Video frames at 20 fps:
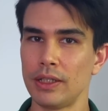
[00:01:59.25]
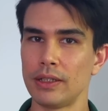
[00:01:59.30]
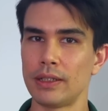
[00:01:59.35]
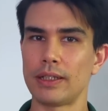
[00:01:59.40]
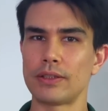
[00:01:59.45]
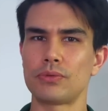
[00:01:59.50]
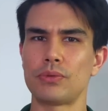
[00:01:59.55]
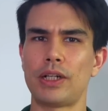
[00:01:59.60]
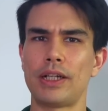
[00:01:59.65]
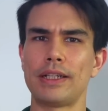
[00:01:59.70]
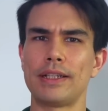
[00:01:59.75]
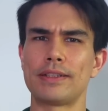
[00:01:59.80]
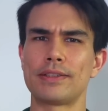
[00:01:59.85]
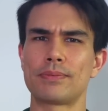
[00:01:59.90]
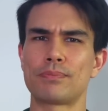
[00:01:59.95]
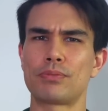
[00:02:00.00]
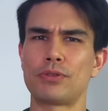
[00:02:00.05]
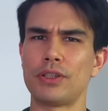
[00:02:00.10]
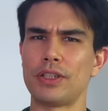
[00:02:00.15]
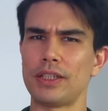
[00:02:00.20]
That's why it's
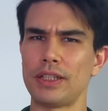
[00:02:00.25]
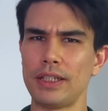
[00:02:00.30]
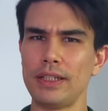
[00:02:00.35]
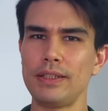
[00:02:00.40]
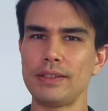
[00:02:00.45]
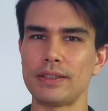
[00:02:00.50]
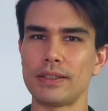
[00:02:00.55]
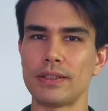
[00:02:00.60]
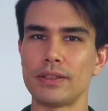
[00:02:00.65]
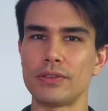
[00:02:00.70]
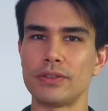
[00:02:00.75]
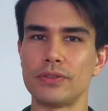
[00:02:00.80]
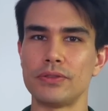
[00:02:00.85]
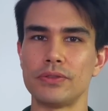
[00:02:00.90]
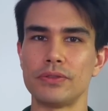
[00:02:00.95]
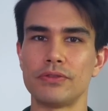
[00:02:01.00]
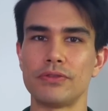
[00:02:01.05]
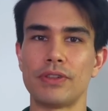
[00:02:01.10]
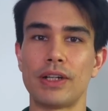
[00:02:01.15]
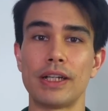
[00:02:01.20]
pretty easy
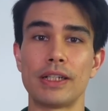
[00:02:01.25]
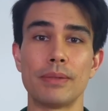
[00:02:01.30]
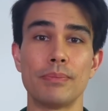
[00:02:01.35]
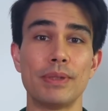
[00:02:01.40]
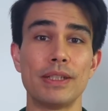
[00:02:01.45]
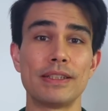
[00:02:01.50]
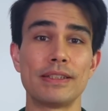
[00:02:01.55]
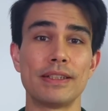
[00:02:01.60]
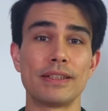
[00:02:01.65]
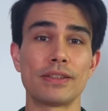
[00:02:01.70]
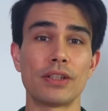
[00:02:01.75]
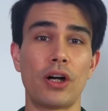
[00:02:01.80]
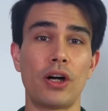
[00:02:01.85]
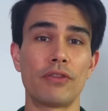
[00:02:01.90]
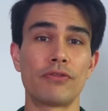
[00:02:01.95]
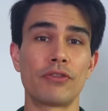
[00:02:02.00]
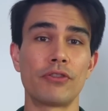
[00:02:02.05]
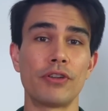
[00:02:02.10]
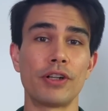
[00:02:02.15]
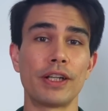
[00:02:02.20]
to find a business
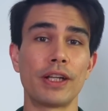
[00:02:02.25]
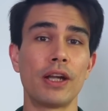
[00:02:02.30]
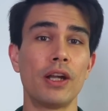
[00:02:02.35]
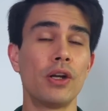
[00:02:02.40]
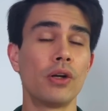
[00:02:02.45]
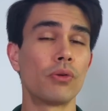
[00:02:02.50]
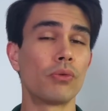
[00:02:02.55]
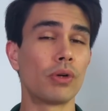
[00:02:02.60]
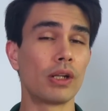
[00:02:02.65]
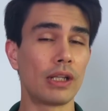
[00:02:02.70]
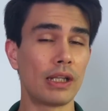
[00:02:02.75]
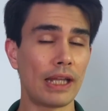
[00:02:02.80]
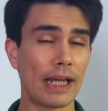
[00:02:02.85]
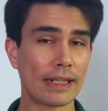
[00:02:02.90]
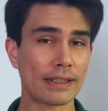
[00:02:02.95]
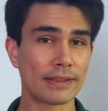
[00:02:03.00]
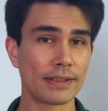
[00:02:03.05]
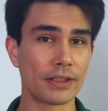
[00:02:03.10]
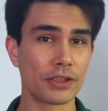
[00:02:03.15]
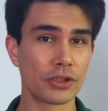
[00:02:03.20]
offering relaxing